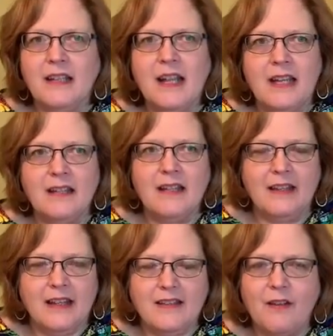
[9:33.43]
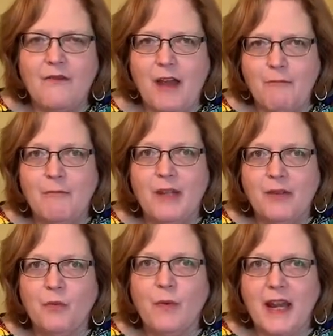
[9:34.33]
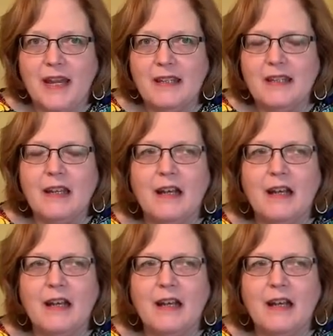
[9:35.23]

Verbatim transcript: and anything that's of that mid-weight,